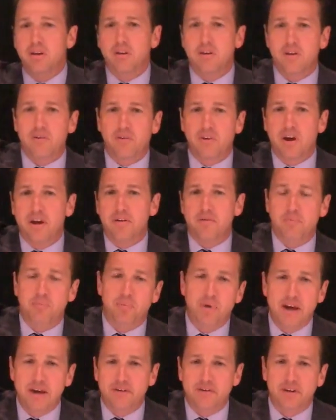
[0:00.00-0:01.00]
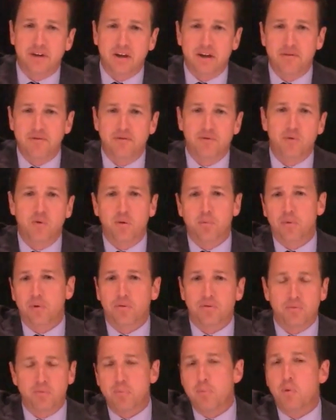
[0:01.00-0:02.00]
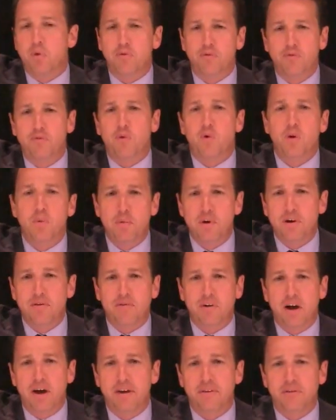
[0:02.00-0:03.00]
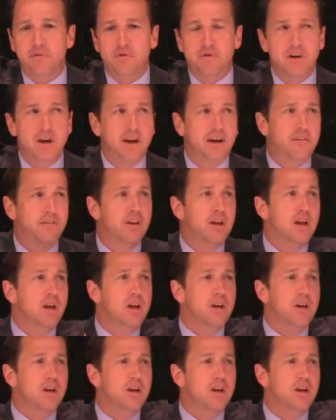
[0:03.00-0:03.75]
this kind of basic, informal, more formative kinds of checks